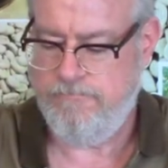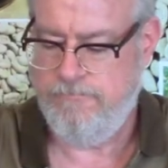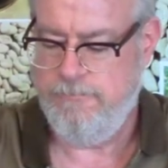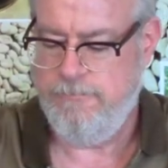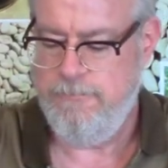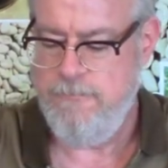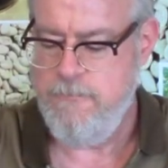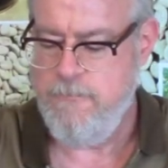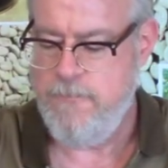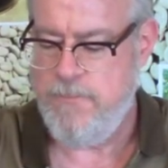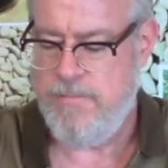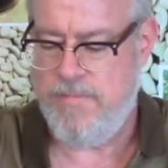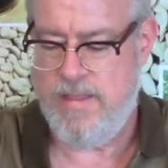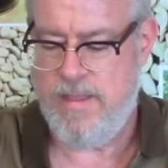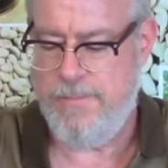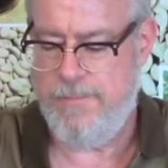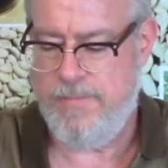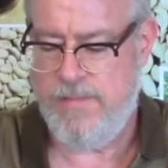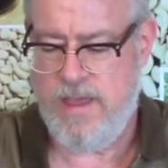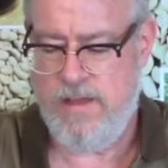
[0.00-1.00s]
I
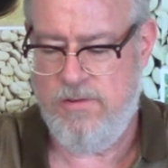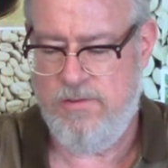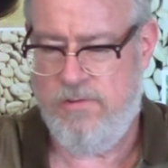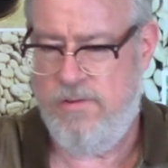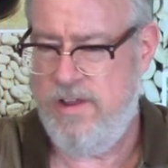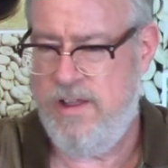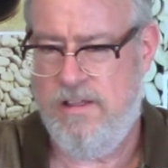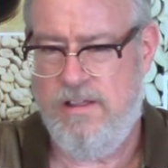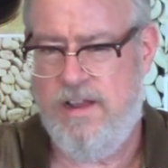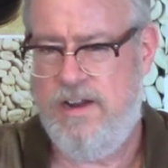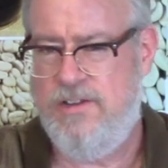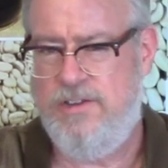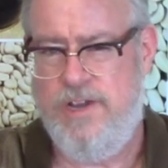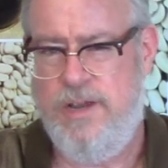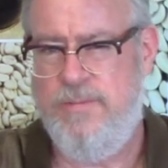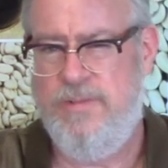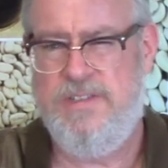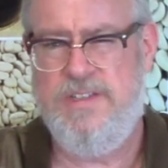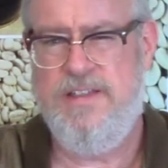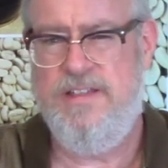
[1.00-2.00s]
don't drink a lot of
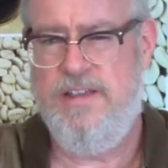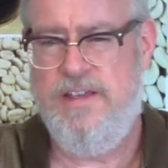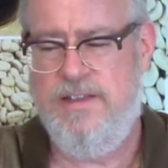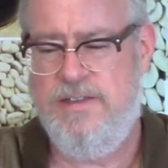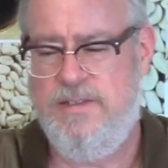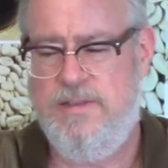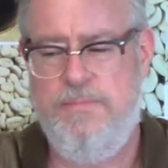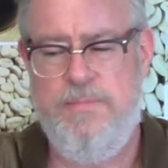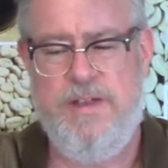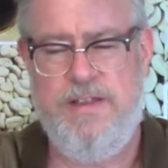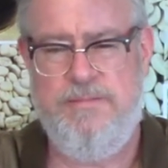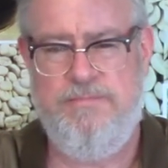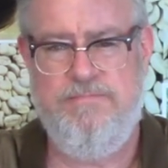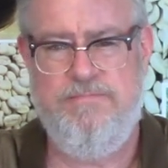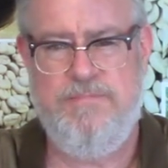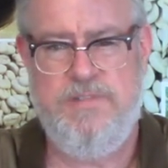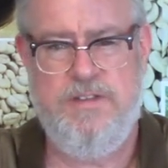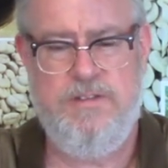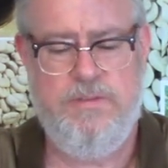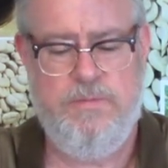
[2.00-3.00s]
Jameson things, but
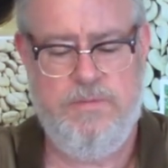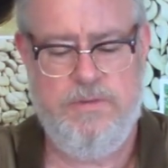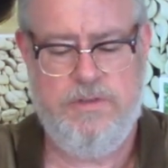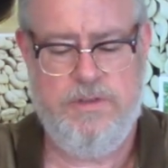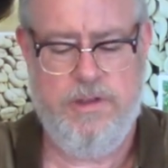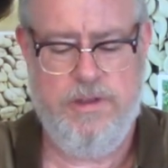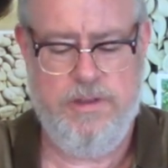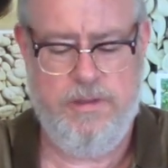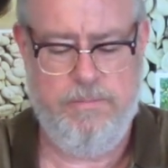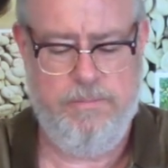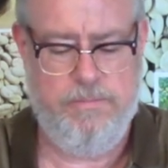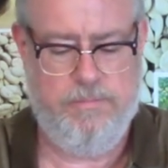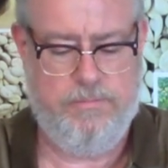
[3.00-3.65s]
this one's good.